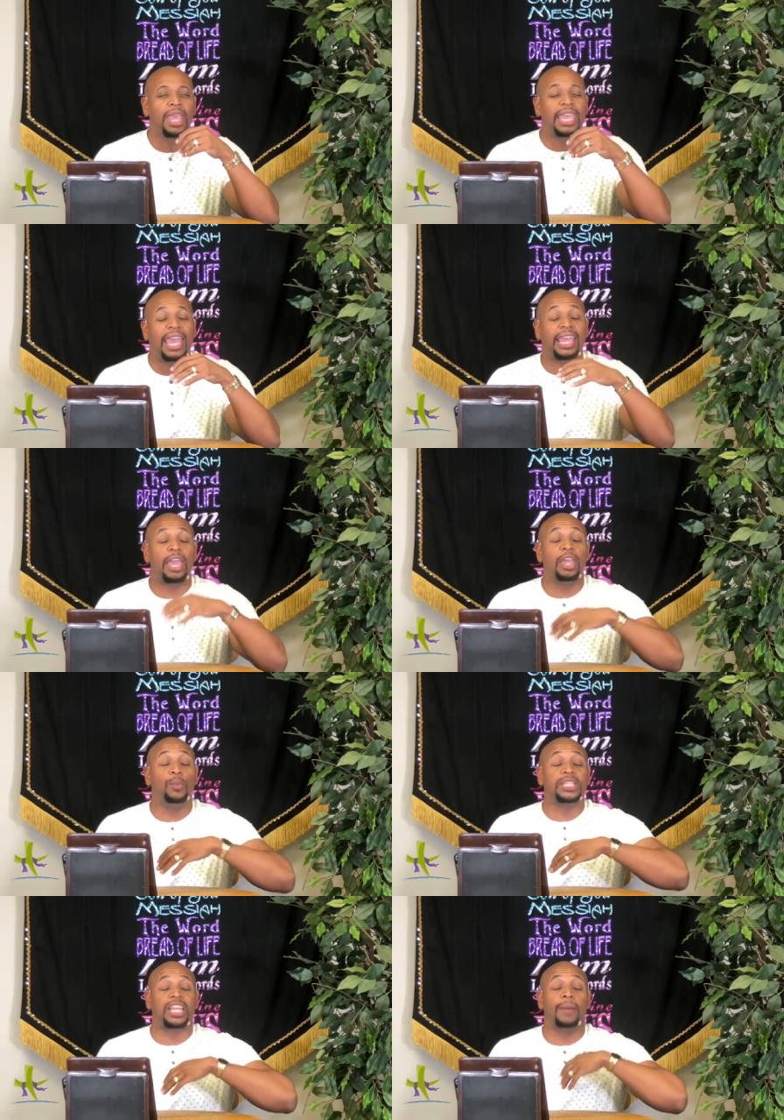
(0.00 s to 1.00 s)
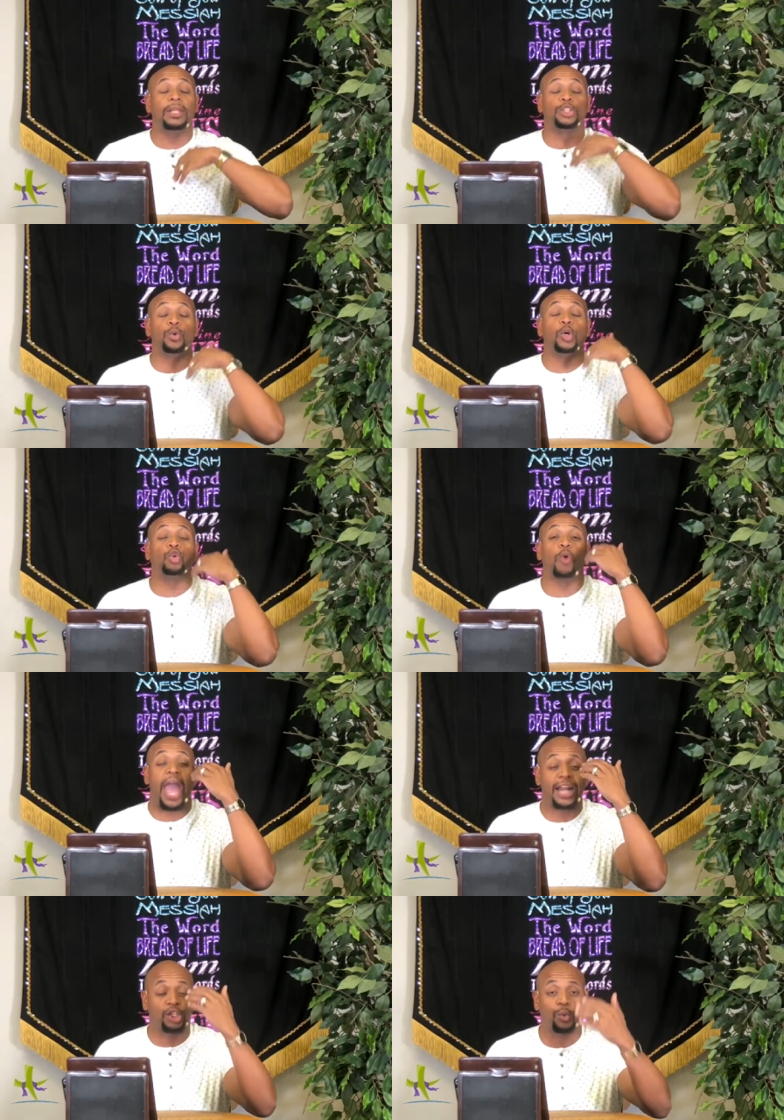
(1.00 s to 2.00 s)
He, he was coming to a
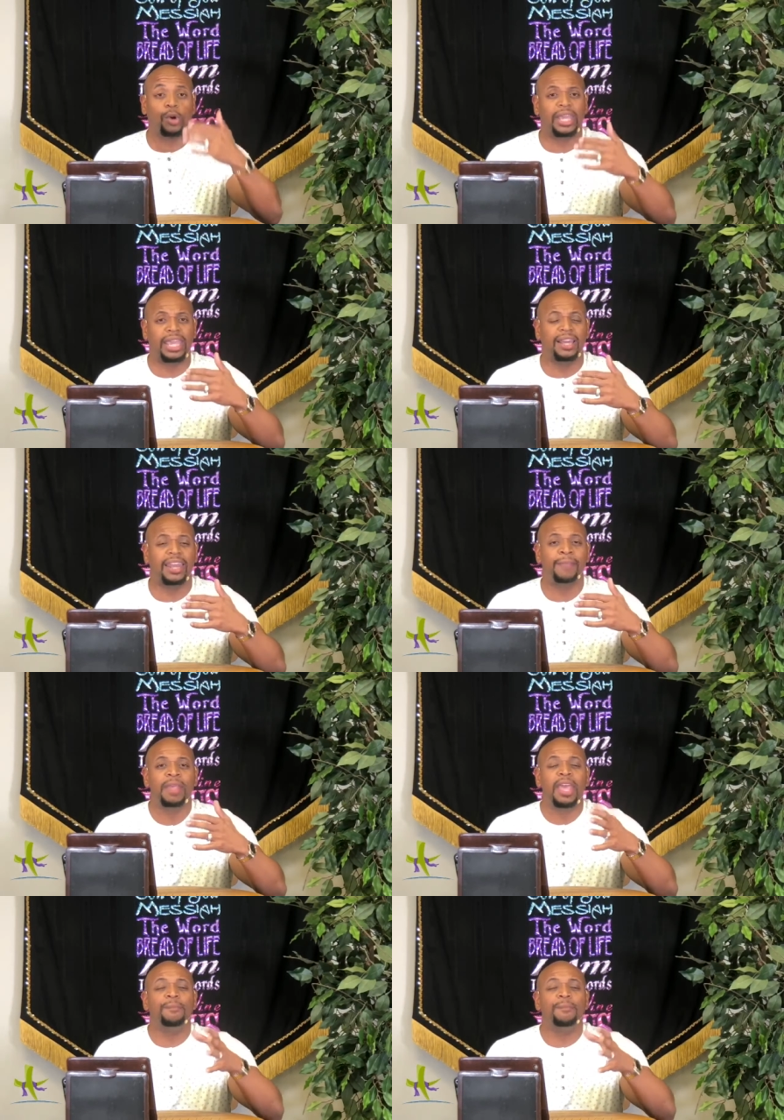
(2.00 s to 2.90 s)
gradual healing,